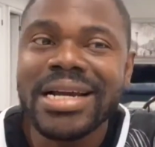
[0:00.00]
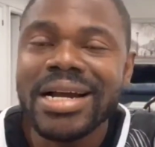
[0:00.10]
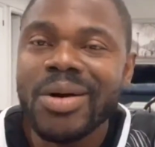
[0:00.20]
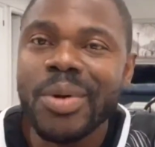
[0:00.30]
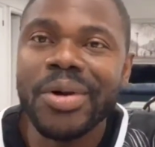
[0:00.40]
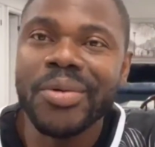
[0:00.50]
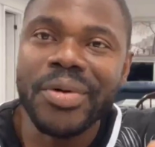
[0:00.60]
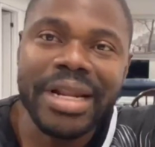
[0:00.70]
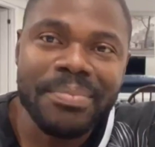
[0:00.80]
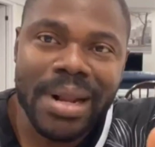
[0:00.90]
We don't really
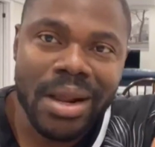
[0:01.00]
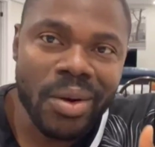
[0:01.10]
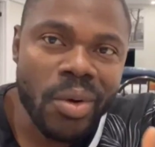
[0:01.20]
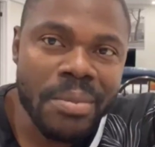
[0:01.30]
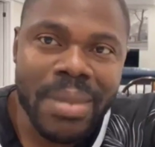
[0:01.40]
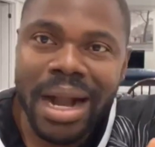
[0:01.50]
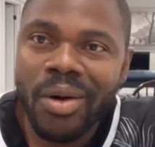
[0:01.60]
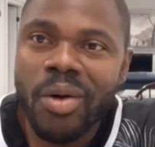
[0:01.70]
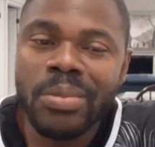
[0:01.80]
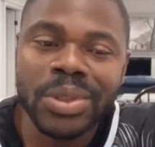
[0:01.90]
plan on going back
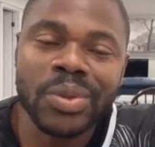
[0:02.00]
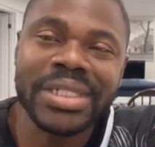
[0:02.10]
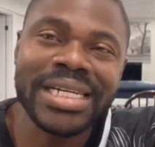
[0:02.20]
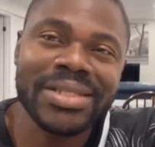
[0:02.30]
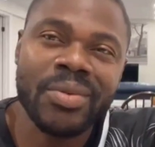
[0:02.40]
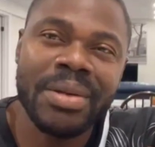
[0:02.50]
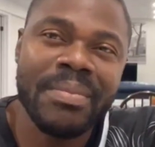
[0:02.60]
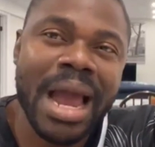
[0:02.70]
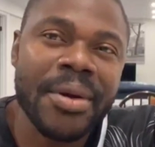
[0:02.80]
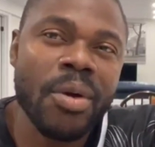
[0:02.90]
home to just get
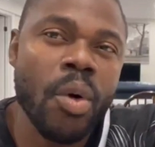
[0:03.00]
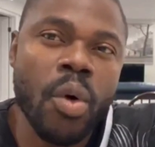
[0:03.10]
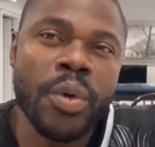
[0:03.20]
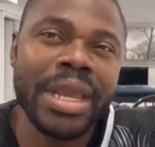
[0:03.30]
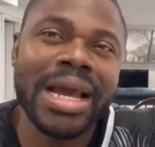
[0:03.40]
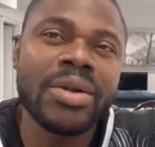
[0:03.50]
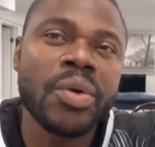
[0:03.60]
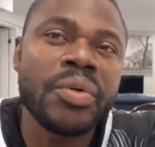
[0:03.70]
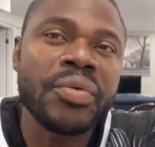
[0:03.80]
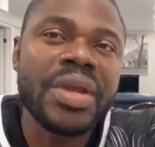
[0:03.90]
married, or we are not
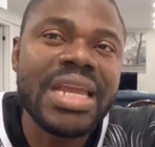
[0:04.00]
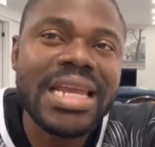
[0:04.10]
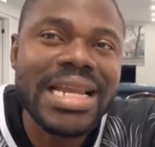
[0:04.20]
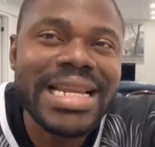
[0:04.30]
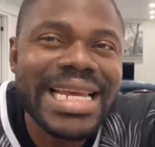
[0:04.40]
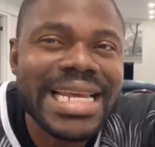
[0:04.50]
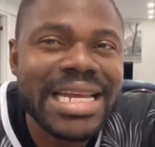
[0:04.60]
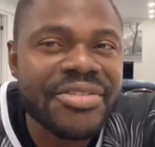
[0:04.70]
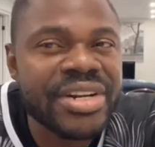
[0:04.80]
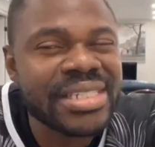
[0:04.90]
really
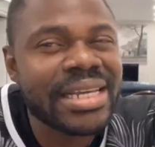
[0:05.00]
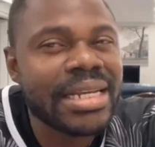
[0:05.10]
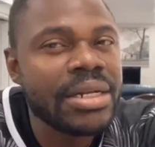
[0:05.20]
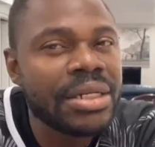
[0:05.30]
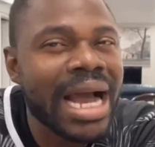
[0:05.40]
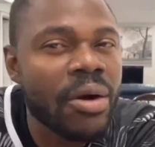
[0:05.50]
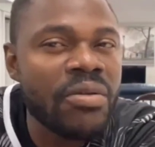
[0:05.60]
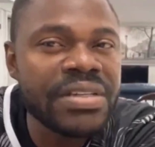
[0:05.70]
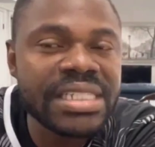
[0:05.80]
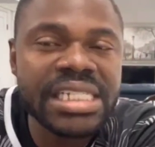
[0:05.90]
interested in that
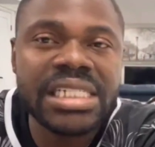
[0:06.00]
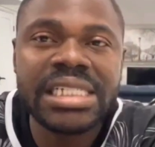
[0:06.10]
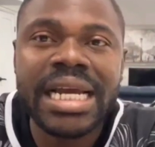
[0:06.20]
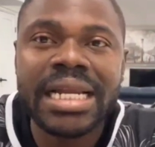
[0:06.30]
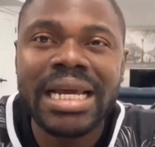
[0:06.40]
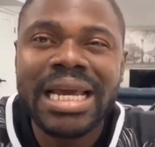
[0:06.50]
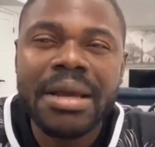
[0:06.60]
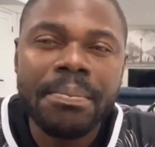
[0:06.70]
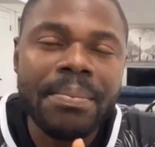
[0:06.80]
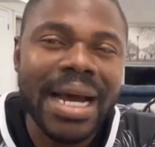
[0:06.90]
conversation yet.
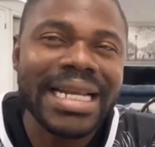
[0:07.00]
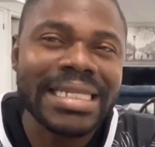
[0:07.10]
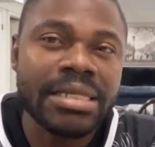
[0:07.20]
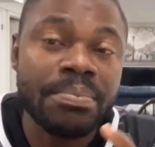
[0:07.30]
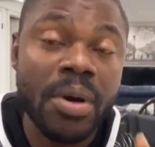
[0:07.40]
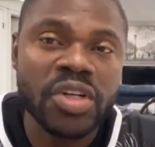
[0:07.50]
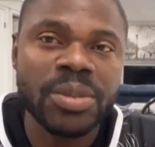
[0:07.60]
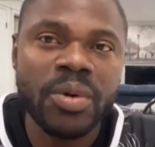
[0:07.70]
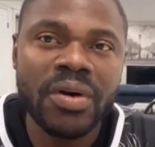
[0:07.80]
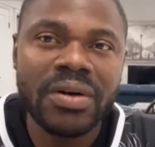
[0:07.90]
But is it
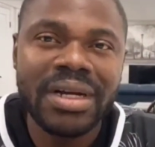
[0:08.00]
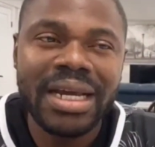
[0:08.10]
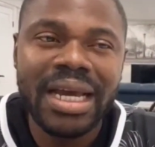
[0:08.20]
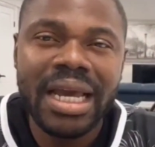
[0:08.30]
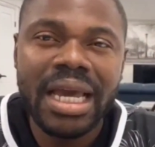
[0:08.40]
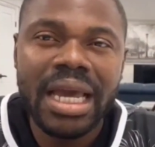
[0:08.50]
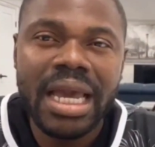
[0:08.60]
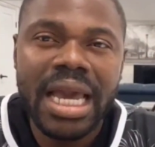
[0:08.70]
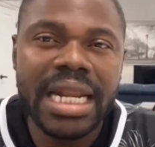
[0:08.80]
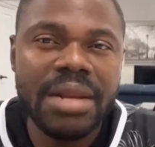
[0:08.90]
possible?
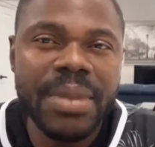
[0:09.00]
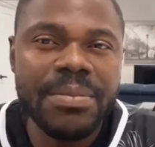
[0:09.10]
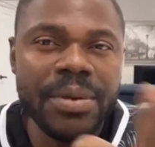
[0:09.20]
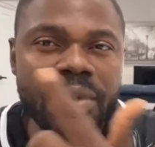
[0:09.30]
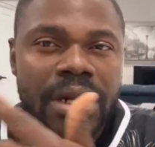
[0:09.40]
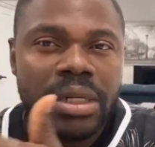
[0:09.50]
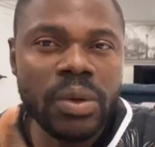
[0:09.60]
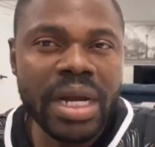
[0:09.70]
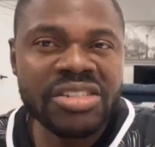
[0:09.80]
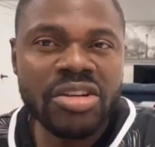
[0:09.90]
And then it made me quickly look
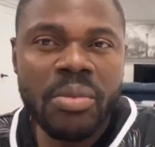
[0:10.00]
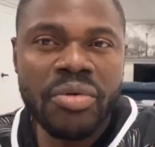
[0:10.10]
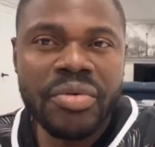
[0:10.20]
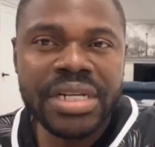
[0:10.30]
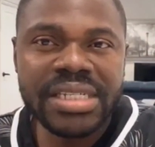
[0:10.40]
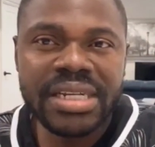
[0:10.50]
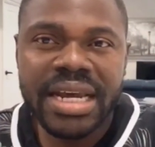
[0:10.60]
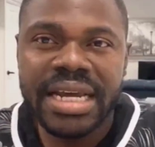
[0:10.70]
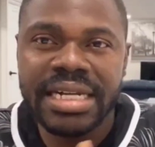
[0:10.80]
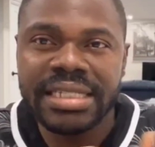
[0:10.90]
at some
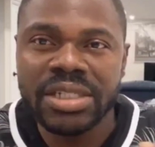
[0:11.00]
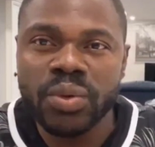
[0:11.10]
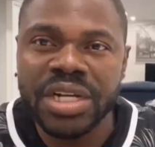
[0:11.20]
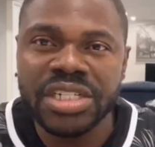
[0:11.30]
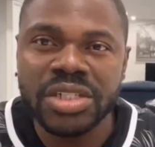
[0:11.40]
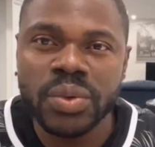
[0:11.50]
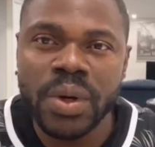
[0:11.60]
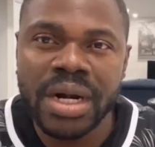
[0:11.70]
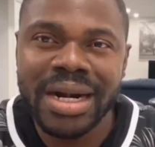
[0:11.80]
recent situations where